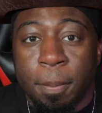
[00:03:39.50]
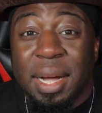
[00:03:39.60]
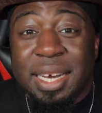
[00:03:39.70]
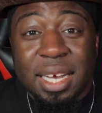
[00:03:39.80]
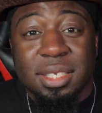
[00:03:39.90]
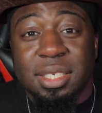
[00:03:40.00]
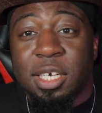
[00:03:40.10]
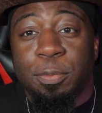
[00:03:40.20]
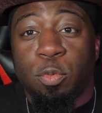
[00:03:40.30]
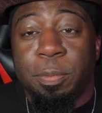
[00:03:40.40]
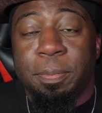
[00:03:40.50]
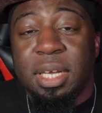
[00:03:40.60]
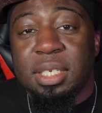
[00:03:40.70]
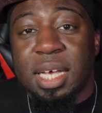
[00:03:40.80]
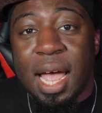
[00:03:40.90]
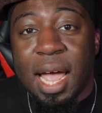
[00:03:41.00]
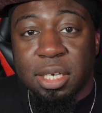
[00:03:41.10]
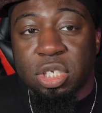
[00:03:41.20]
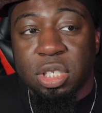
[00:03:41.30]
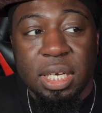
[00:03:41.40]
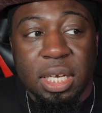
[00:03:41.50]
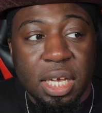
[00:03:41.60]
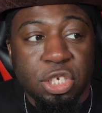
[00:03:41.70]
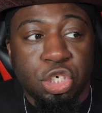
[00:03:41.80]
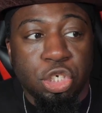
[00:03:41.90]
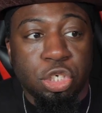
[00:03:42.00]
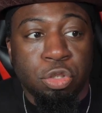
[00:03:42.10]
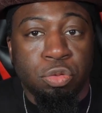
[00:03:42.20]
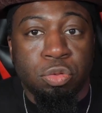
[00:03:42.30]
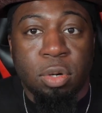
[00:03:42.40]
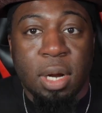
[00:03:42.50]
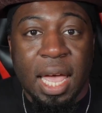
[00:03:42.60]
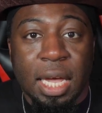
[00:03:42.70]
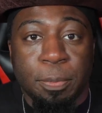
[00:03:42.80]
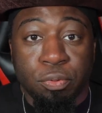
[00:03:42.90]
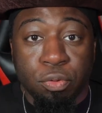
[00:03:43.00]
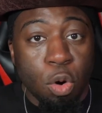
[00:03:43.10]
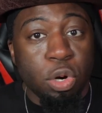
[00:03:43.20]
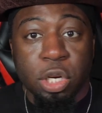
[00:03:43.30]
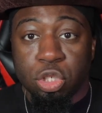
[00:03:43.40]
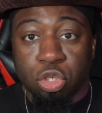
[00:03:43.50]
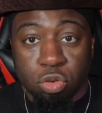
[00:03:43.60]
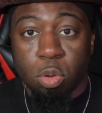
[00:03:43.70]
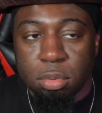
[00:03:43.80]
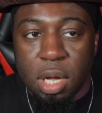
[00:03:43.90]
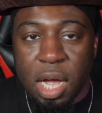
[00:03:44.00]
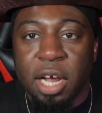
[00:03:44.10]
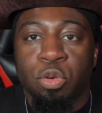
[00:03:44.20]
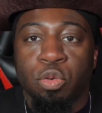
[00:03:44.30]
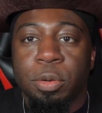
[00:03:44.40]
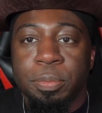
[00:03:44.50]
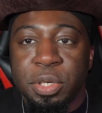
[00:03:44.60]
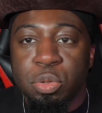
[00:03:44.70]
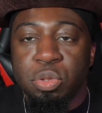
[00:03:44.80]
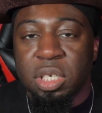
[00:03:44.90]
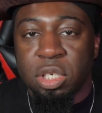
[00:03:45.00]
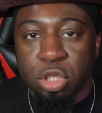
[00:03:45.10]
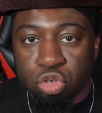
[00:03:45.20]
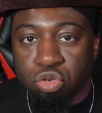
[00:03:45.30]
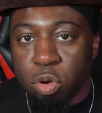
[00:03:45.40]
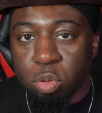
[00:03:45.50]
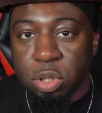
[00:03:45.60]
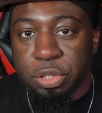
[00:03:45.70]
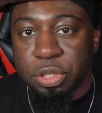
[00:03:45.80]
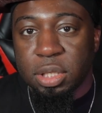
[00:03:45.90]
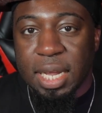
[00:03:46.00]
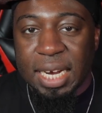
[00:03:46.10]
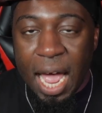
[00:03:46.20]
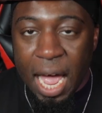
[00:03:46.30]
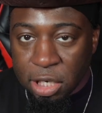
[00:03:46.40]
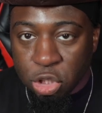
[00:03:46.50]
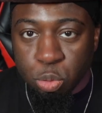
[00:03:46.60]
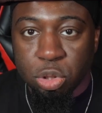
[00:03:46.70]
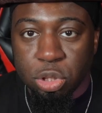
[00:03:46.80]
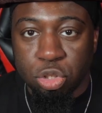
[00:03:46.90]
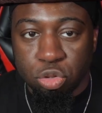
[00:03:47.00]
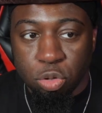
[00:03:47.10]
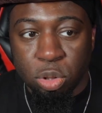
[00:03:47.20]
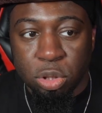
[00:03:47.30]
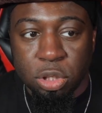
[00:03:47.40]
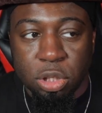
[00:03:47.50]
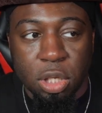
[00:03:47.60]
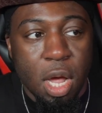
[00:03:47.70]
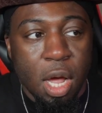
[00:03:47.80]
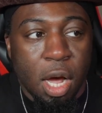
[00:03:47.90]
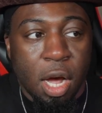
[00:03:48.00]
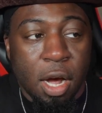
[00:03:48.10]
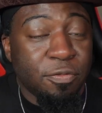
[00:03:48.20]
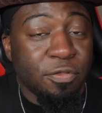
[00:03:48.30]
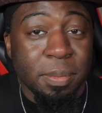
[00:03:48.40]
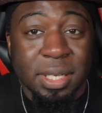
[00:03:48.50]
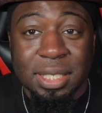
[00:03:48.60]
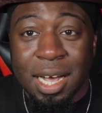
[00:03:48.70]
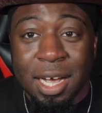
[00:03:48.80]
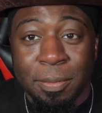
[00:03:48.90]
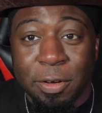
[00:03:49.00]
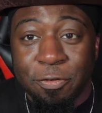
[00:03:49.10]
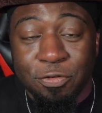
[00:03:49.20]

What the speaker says: next tip would be to actually get you a Pro controller. I grew up using controllers, like actual controllers, from the time of